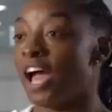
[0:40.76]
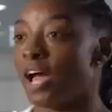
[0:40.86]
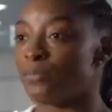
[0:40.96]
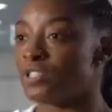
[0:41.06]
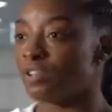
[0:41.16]

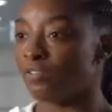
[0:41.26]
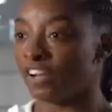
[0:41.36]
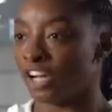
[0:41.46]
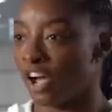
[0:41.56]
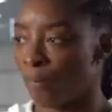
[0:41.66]
I'm still
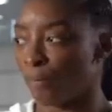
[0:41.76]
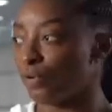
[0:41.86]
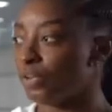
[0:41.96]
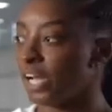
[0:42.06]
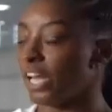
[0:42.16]
very
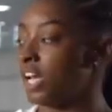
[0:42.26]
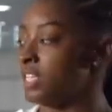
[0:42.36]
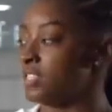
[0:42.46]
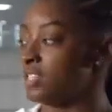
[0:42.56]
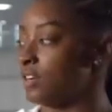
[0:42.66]
humble, and I
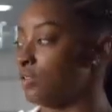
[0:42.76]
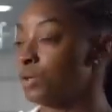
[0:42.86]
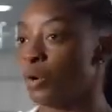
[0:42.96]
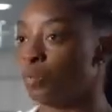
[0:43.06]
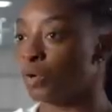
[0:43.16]
still
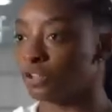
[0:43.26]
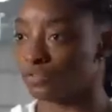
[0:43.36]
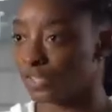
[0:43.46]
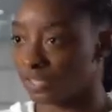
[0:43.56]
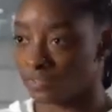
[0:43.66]
work
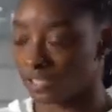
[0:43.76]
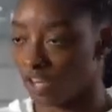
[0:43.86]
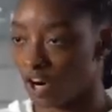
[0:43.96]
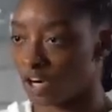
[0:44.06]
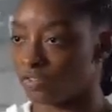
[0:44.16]
really, really
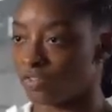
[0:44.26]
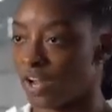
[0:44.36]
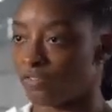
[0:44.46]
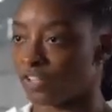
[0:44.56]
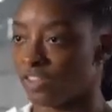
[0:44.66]
hard for
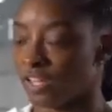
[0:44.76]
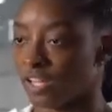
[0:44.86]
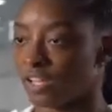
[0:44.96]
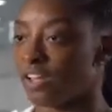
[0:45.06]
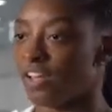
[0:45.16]

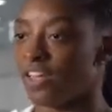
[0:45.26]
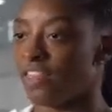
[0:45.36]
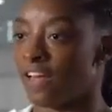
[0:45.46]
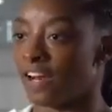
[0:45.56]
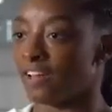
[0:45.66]
everything
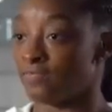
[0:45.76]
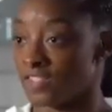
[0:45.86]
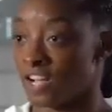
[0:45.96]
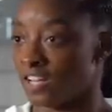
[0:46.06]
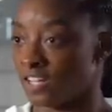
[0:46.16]
that I've
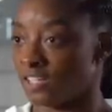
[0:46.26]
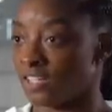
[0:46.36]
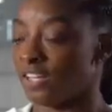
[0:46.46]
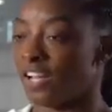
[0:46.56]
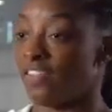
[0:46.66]
done
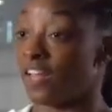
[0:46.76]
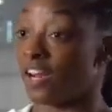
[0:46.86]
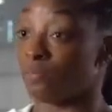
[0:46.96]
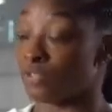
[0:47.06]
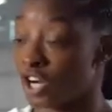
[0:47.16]
and that
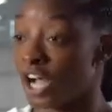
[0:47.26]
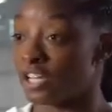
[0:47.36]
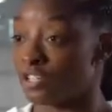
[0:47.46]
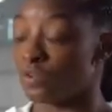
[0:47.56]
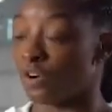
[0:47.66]
I'm
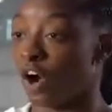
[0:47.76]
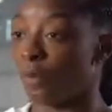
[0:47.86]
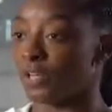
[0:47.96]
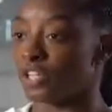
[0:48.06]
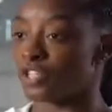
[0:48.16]
trying to
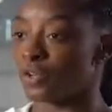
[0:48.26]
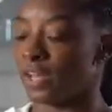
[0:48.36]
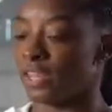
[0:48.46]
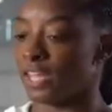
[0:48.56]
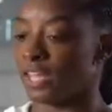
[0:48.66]
accomplish. So I
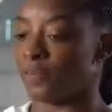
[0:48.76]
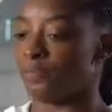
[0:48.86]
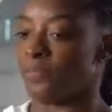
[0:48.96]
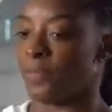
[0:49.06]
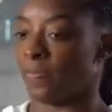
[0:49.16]
think
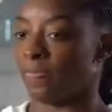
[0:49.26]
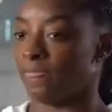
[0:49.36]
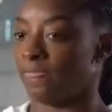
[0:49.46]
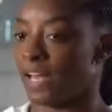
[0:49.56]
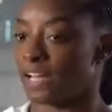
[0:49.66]

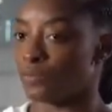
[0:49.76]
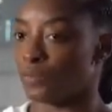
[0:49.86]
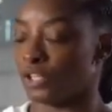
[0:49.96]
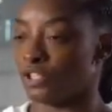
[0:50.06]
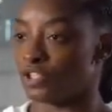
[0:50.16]
that's
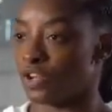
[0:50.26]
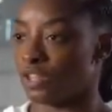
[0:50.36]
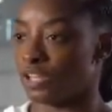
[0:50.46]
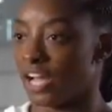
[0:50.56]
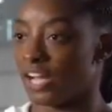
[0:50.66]
where you draw
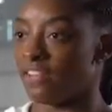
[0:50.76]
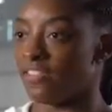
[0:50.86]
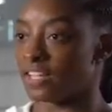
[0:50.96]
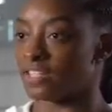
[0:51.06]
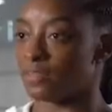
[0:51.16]
the line, and
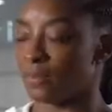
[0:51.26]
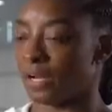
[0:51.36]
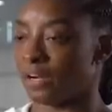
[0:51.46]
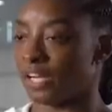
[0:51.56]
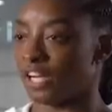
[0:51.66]
that's the
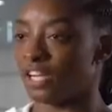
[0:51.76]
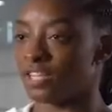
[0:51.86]
barrier.